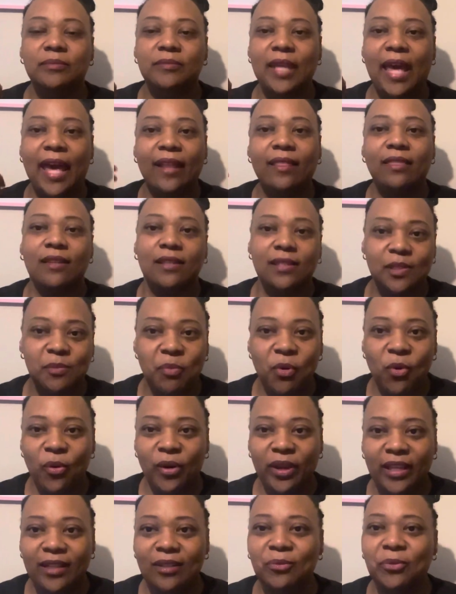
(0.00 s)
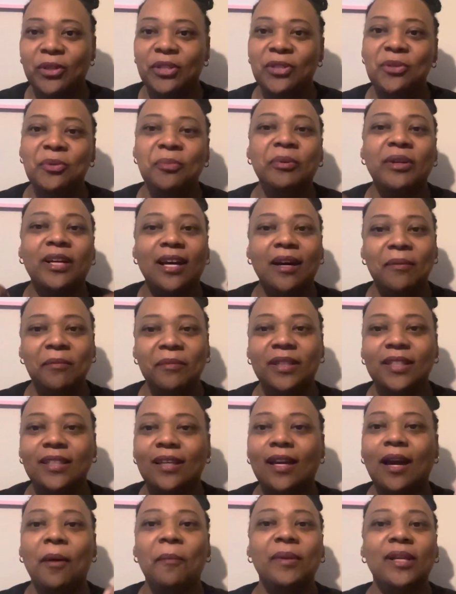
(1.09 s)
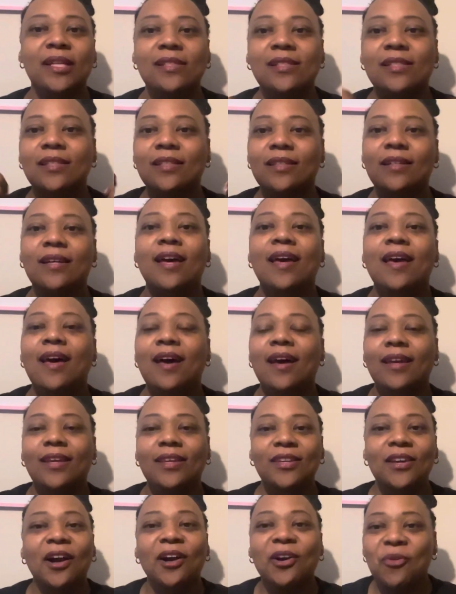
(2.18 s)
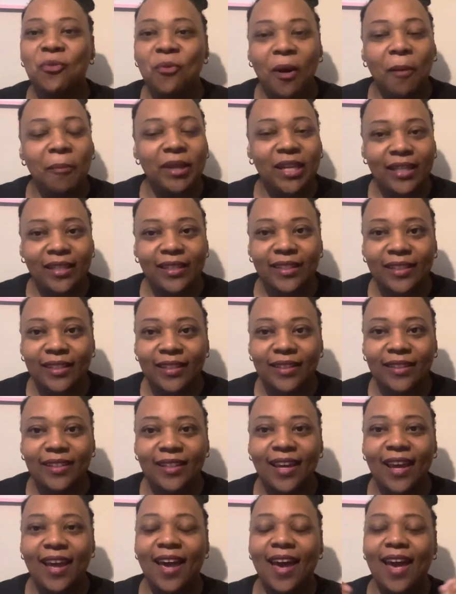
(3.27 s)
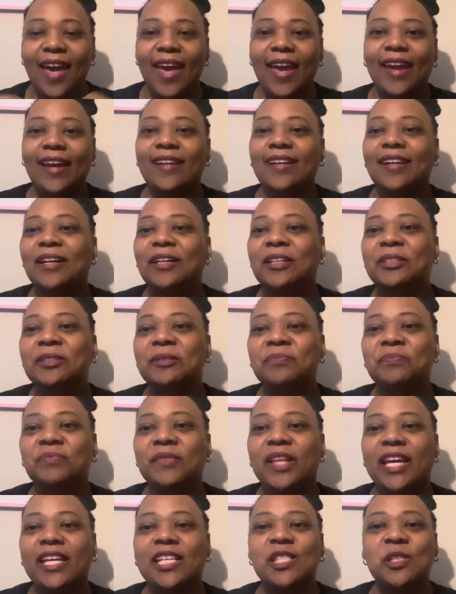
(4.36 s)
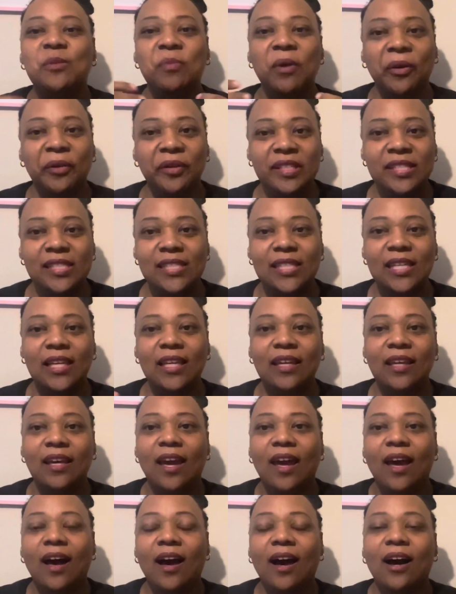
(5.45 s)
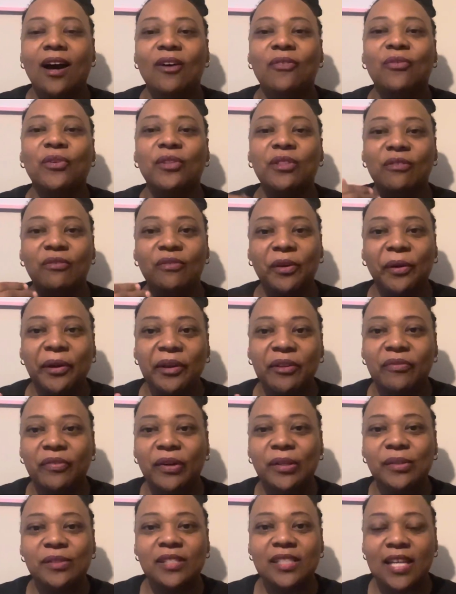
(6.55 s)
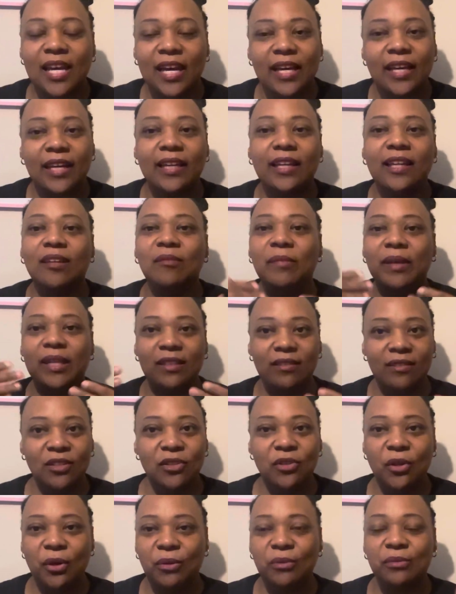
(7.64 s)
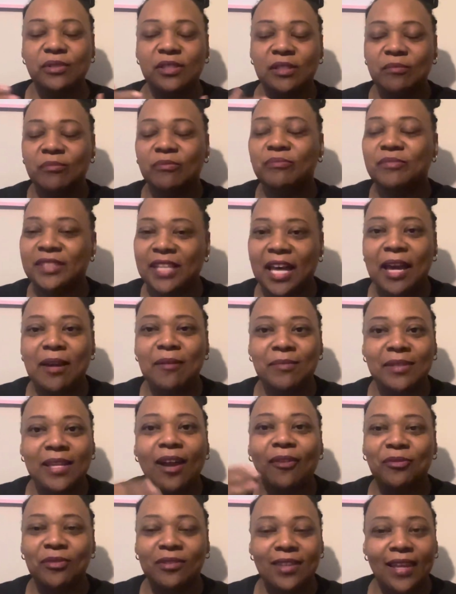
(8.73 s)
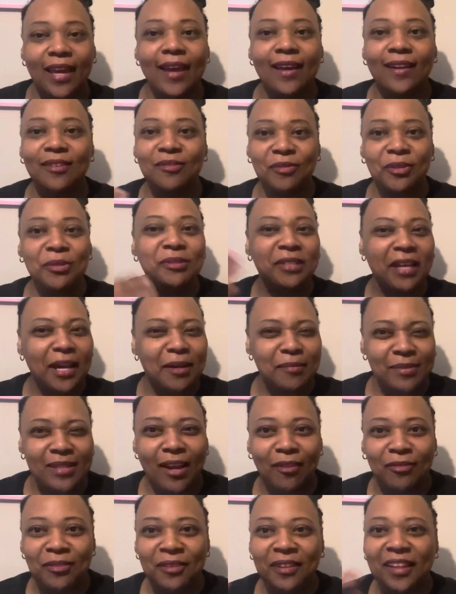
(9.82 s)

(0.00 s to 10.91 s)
at this point when you become coming into young womanhood and experiencing for the very first time, and you know, some times after that, a few times after